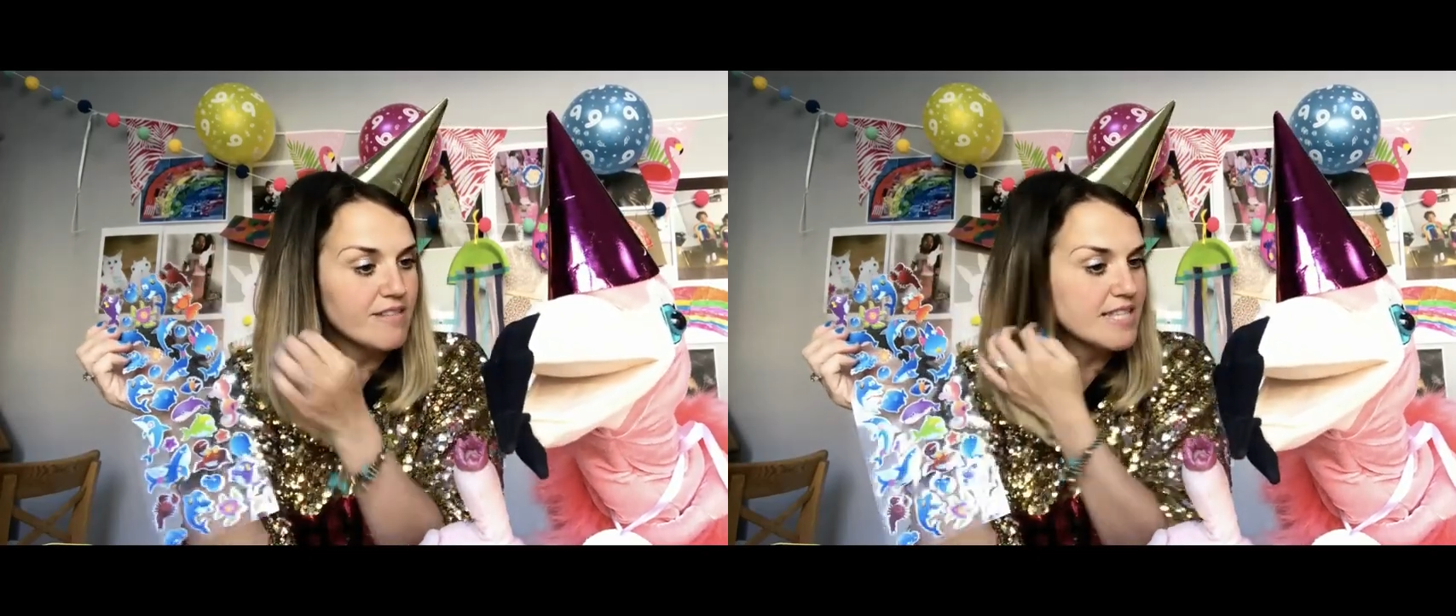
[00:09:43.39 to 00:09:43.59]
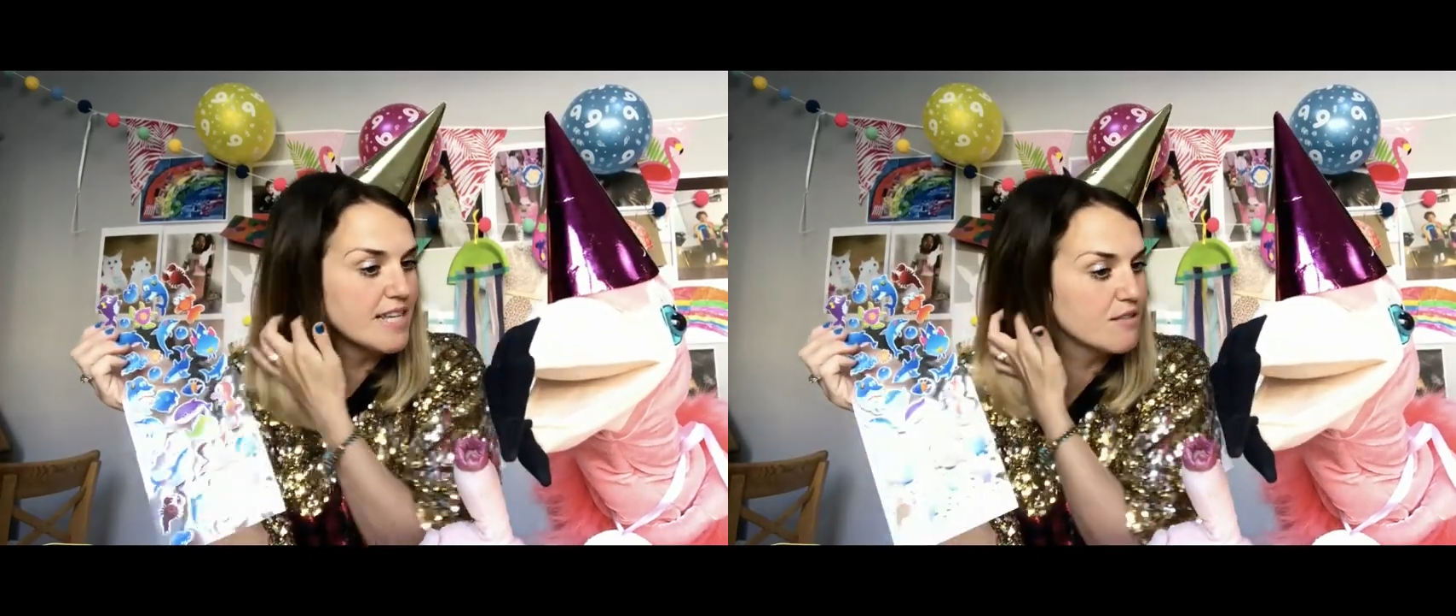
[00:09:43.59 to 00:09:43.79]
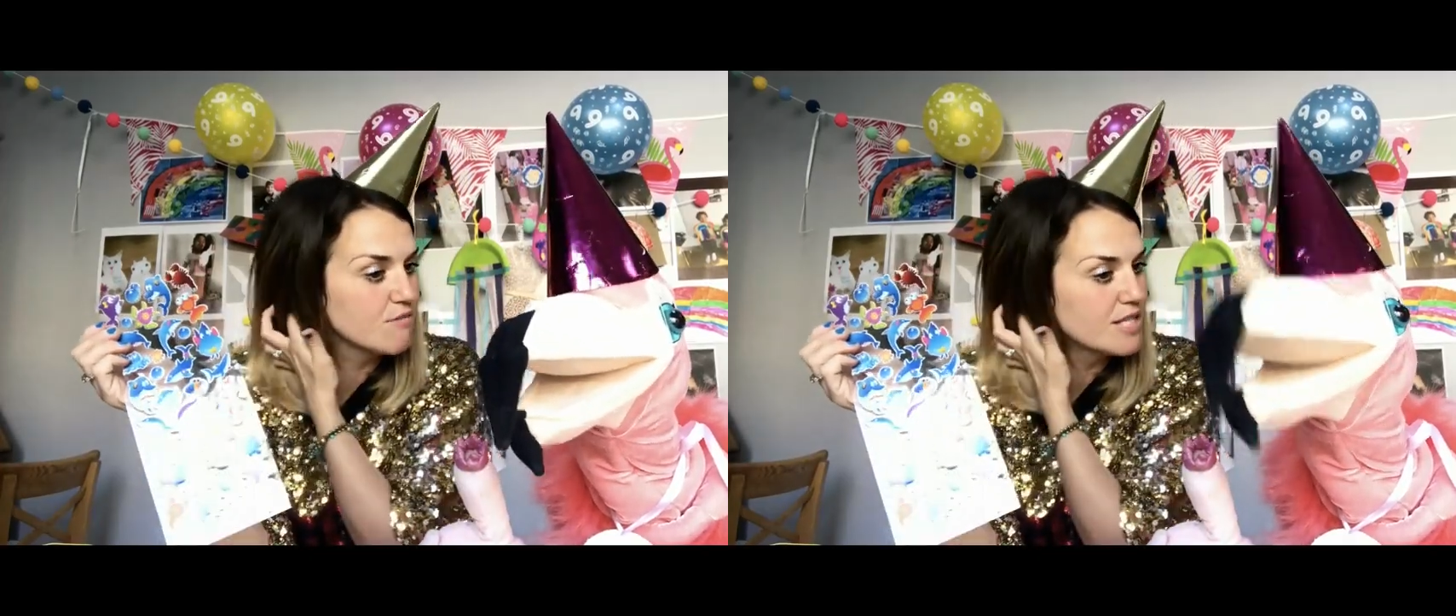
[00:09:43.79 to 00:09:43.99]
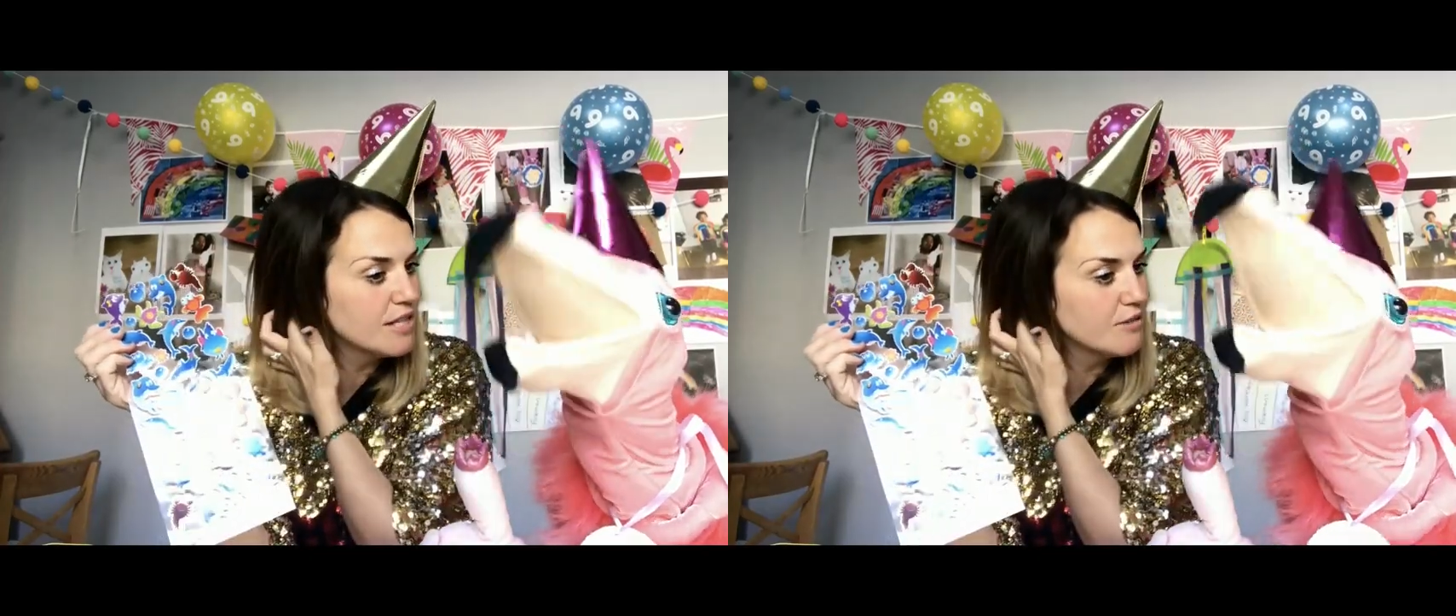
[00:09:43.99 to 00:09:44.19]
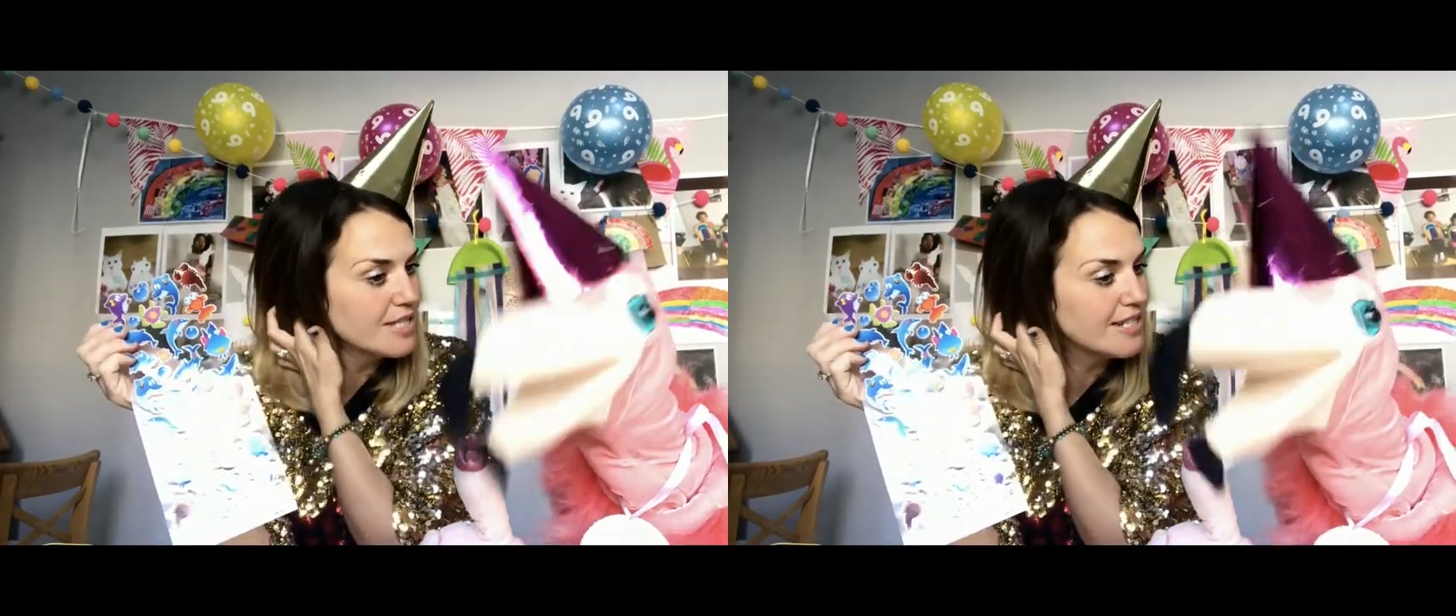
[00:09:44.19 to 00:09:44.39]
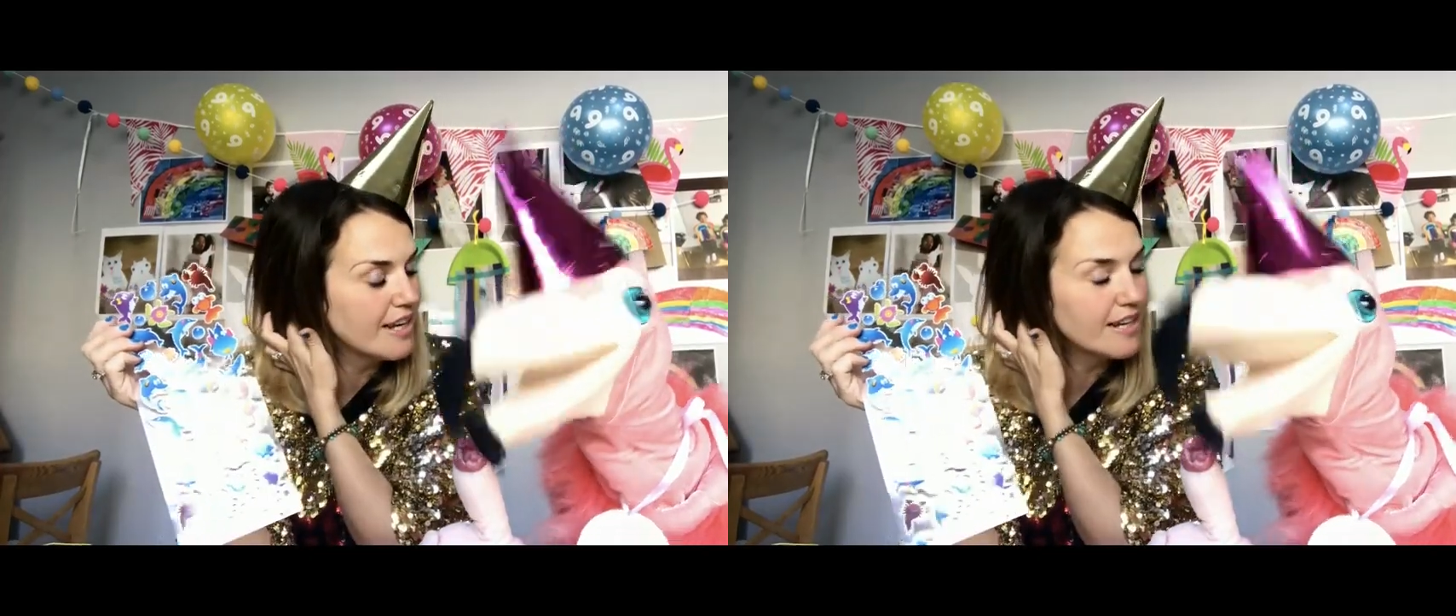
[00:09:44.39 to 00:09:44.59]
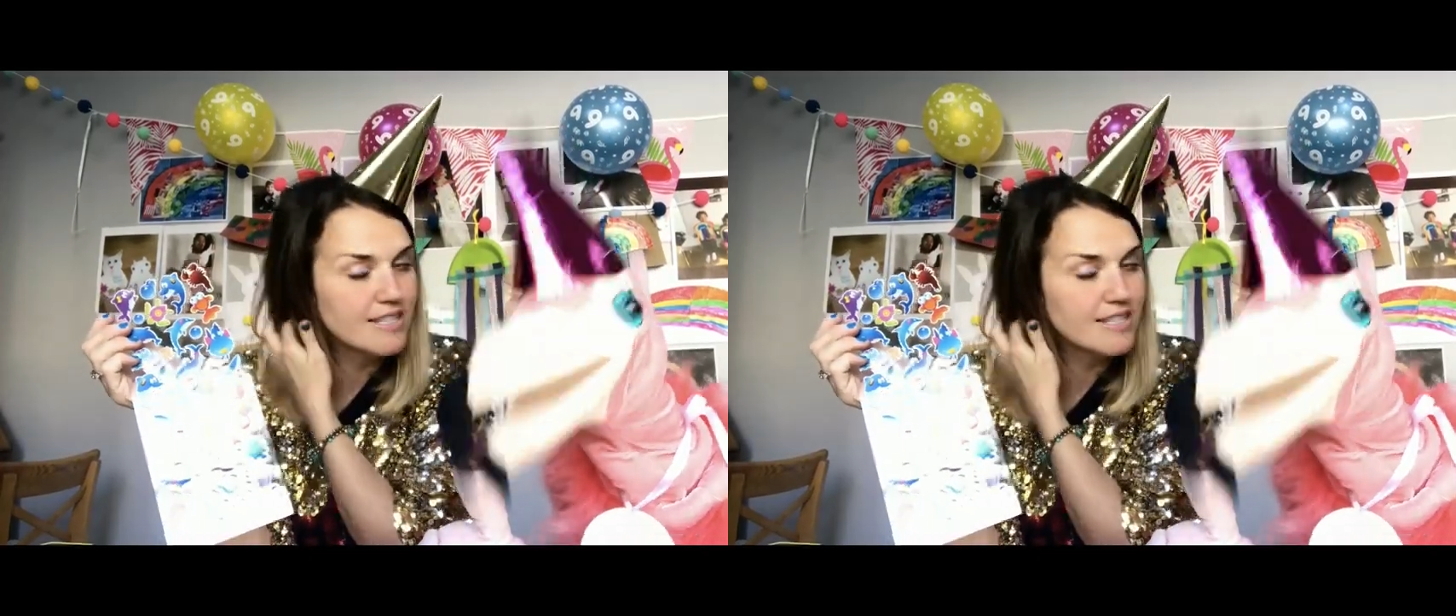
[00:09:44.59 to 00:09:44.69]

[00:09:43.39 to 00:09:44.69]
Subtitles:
is Cecil Seal, isn't it?